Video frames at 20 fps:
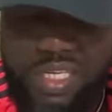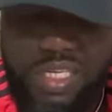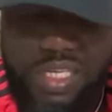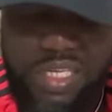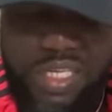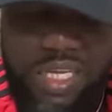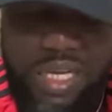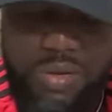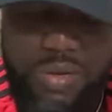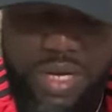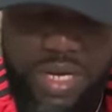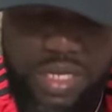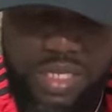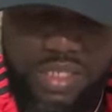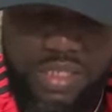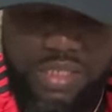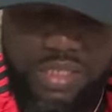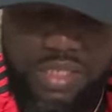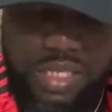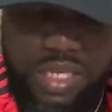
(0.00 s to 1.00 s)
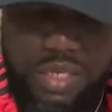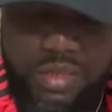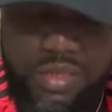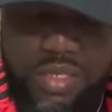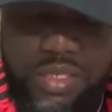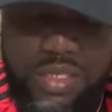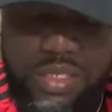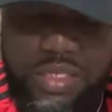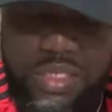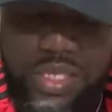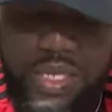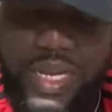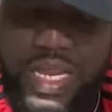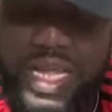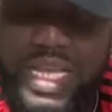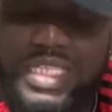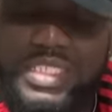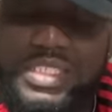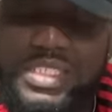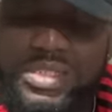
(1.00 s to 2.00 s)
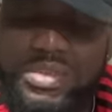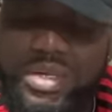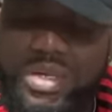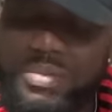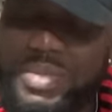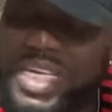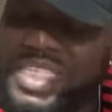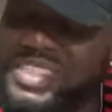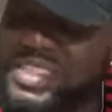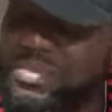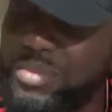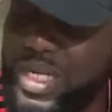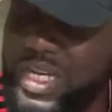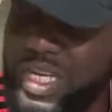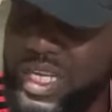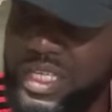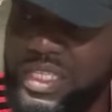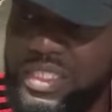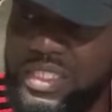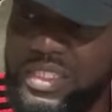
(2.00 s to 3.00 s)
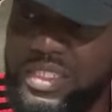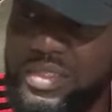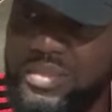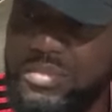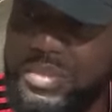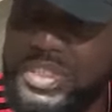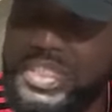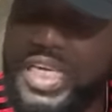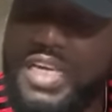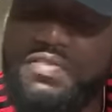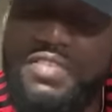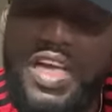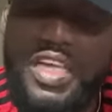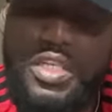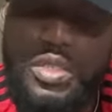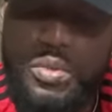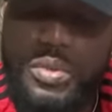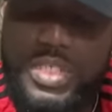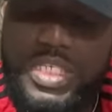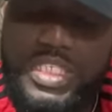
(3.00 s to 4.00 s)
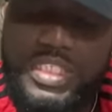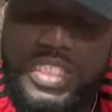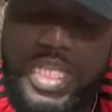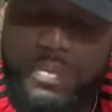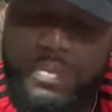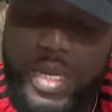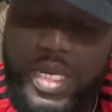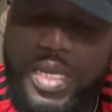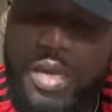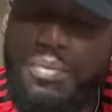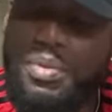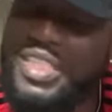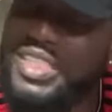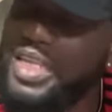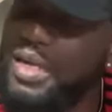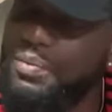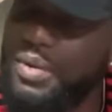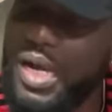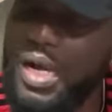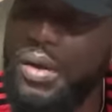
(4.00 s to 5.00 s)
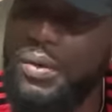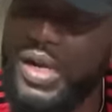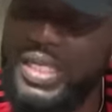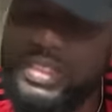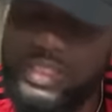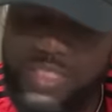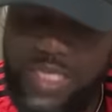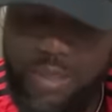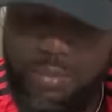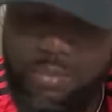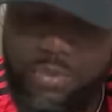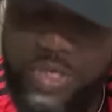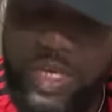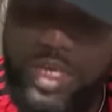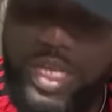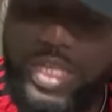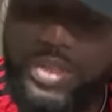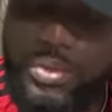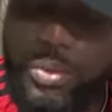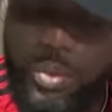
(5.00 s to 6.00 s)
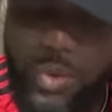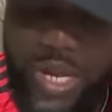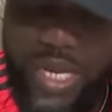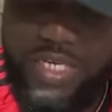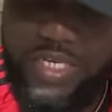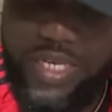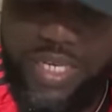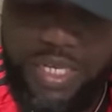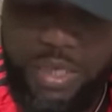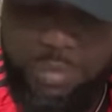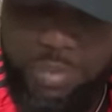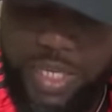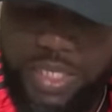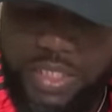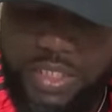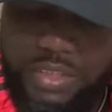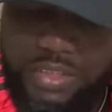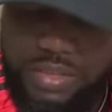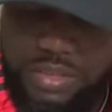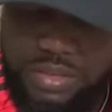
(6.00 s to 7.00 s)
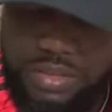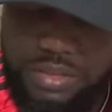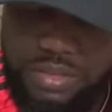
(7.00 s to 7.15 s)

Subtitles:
Yeah, what? You know, I listen to what I say, brother. Me say, if I use this, depend on your picture upon WhatsApp with your 2 hands in your pocket.